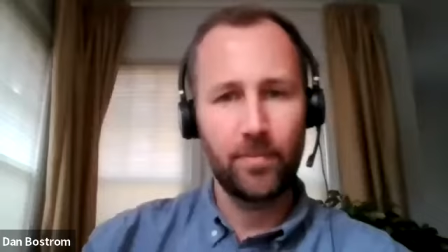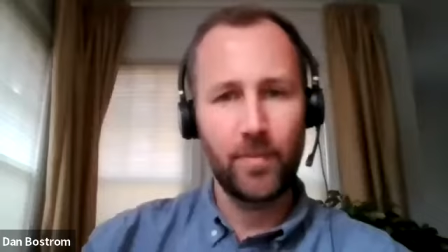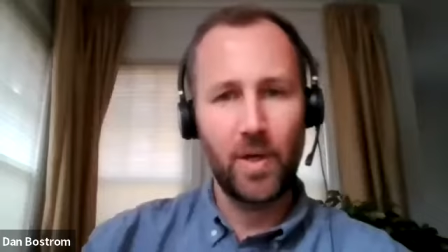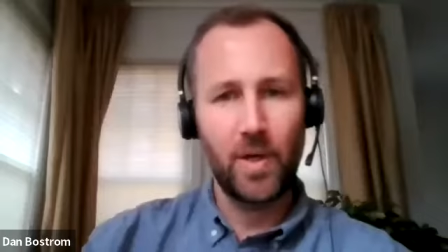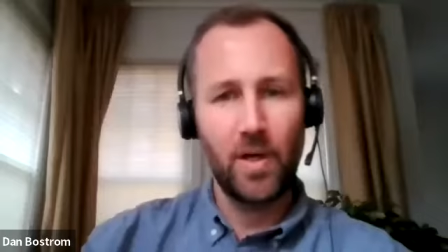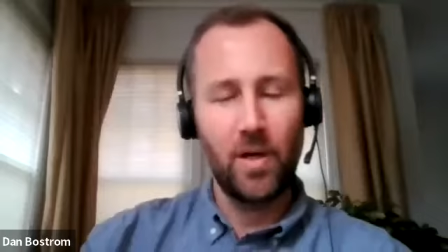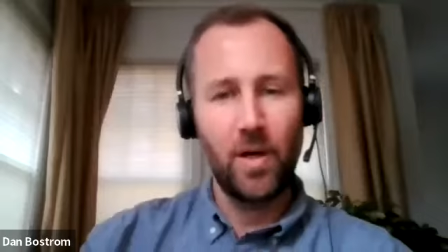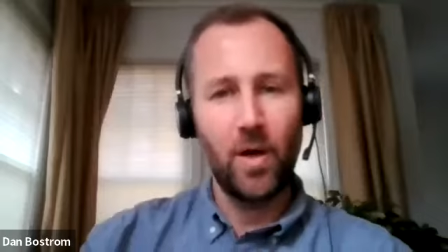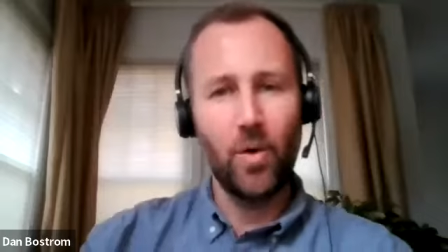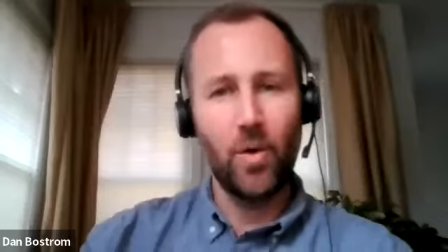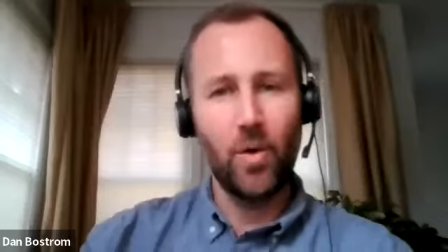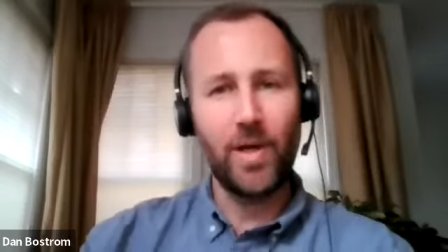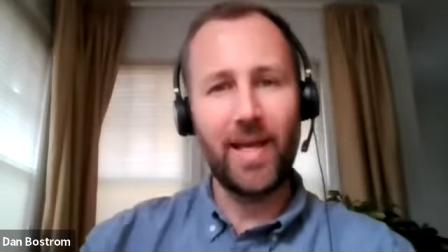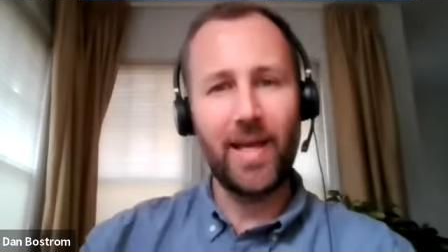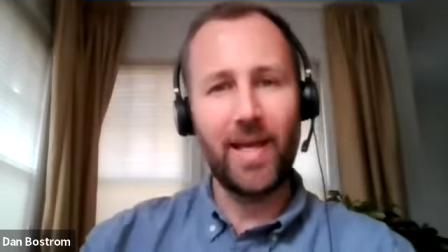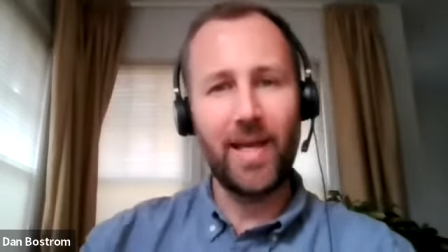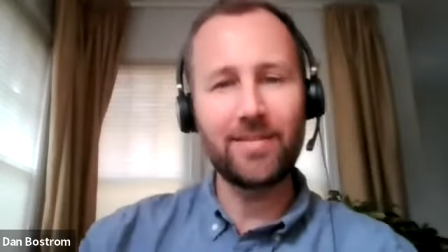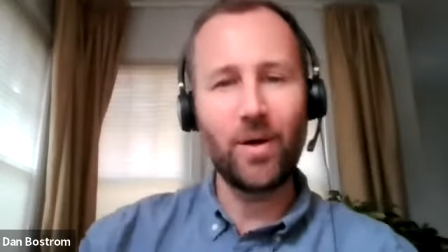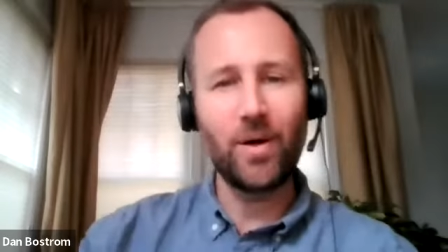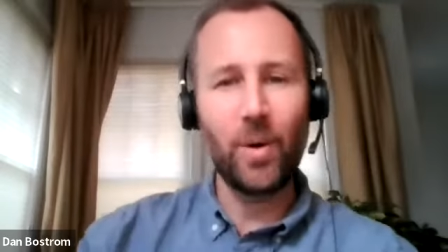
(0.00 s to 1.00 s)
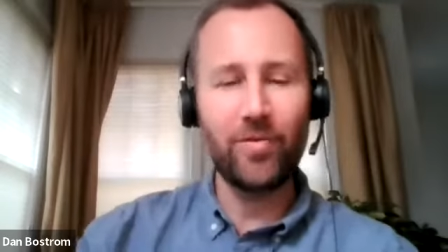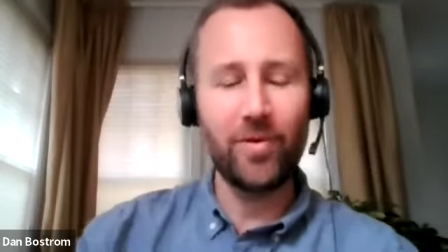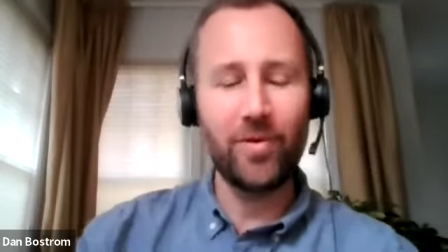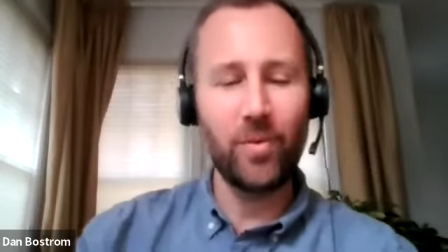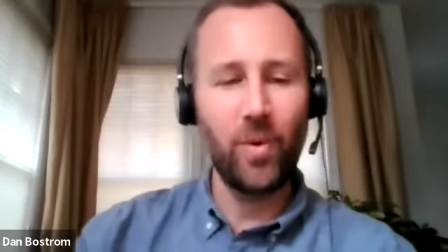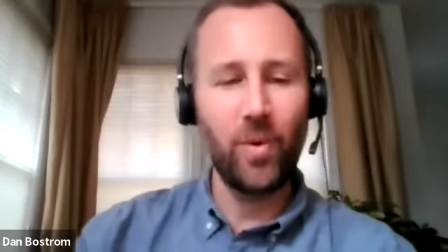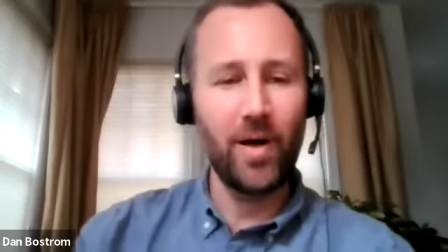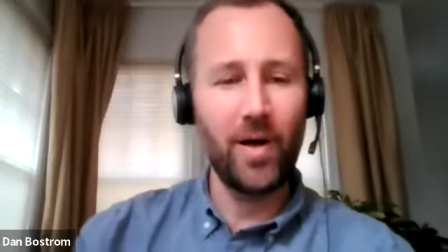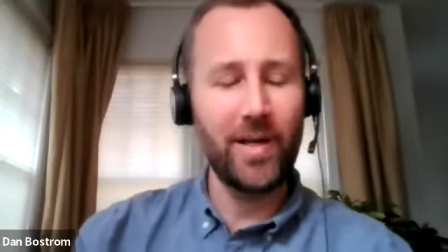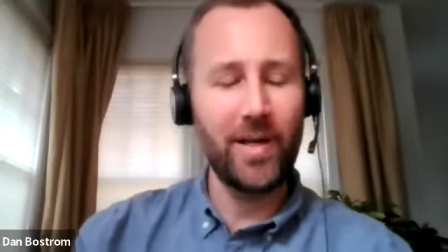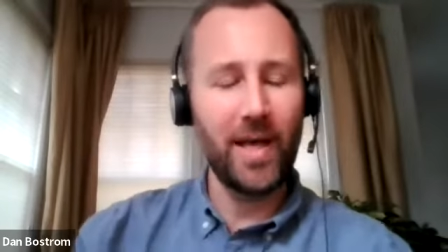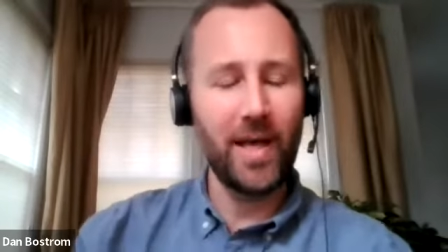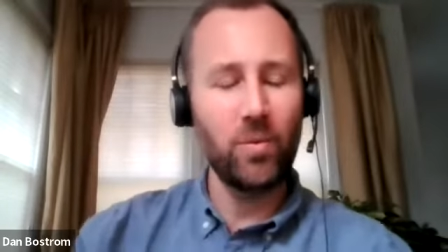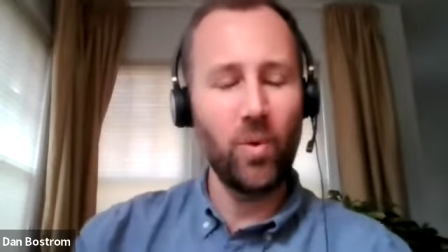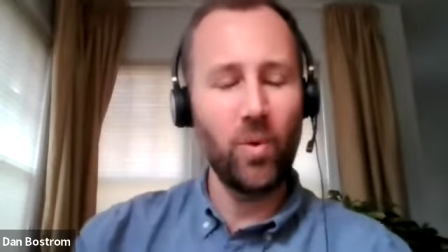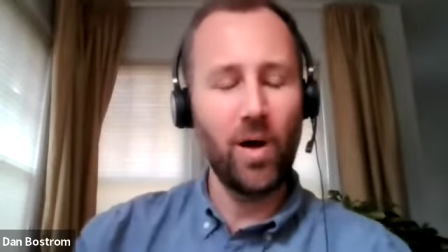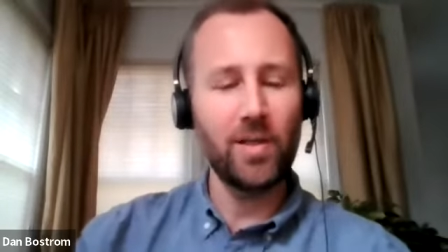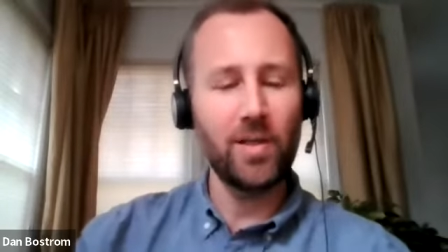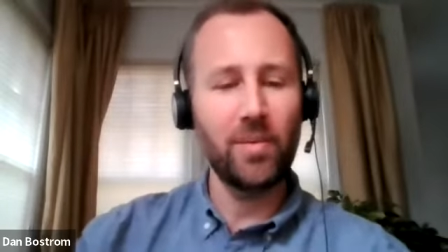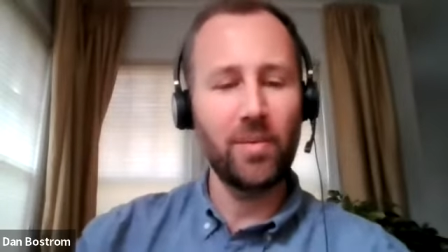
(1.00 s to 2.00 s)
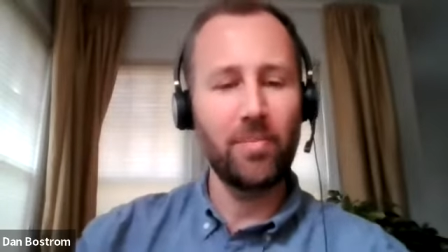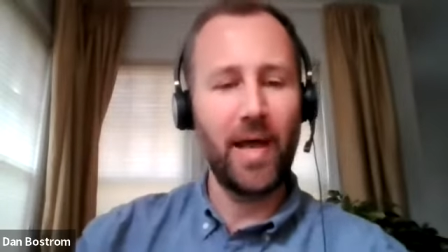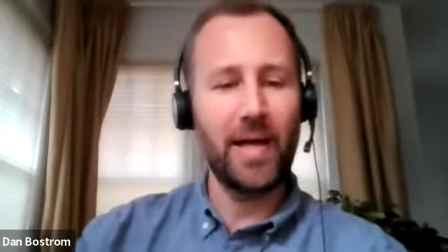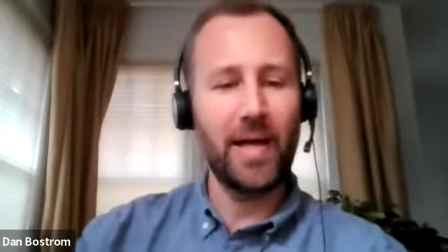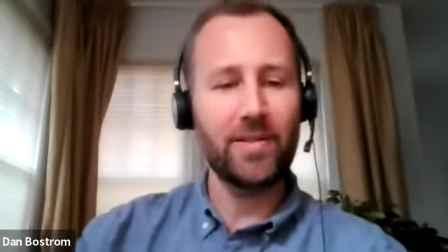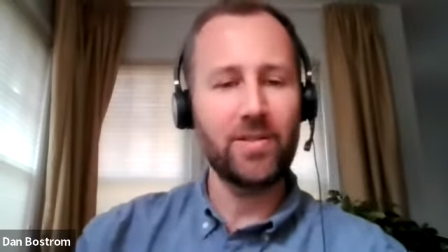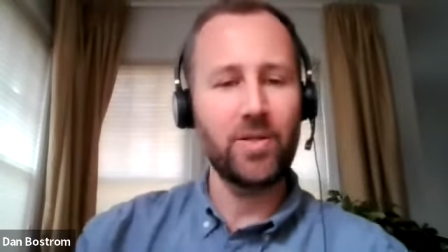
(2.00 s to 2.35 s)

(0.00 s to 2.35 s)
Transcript: Okay, hello everyone, and welcome back